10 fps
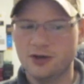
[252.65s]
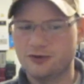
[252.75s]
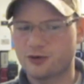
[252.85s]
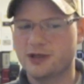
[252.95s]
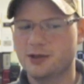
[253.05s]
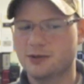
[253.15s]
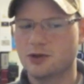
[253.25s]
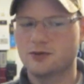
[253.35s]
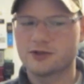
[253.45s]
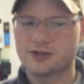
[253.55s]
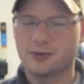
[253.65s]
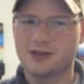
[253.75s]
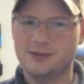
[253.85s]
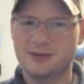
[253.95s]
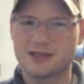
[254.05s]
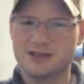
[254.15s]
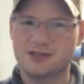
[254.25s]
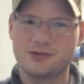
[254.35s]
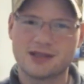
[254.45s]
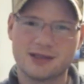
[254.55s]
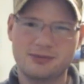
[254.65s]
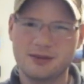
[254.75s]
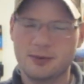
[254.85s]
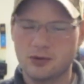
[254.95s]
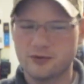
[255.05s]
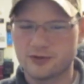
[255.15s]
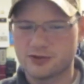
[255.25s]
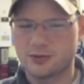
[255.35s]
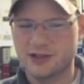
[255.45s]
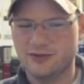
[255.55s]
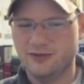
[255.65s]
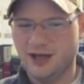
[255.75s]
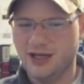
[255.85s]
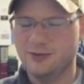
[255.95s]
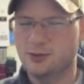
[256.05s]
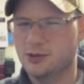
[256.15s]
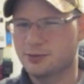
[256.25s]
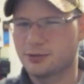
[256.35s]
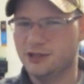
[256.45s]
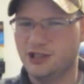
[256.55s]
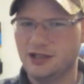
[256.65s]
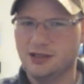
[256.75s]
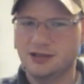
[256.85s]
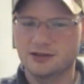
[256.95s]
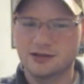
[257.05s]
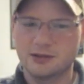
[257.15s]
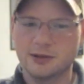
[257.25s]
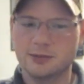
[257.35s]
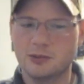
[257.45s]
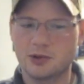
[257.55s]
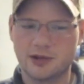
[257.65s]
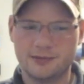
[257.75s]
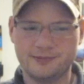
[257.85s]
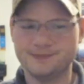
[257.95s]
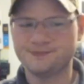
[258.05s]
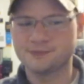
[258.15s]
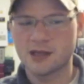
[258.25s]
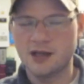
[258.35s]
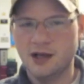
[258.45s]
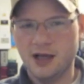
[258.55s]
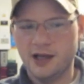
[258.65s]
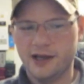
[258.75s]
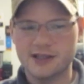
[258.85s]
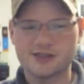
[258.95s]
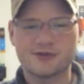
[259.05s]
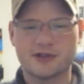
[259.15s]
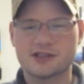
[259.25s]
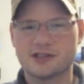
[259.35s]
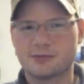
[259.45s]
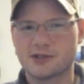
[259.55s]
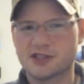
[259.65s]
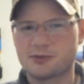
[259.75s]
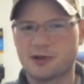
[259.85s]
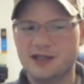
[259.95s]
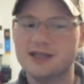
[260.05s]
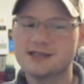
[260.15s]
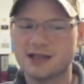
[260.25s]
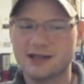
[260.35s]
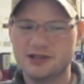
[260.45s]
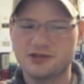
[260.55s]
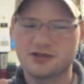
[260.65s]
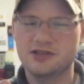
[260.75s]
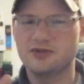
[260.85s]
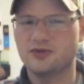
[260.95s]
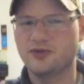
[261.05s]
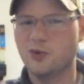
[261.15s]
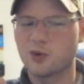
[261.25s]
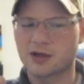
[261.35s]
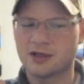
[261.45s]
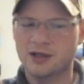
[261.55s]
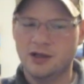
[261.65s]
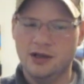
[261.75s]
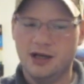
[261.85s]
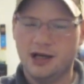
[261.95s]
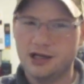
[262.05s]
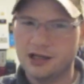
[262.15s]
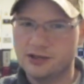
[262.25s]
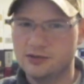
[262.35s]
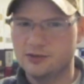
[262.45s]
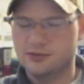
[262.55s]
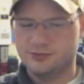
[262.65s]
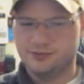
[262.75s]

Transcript: for anyone over 20, but I do think people over 25 will appreciate it a little bit more. As far as number of sprays, I usually do 4. I do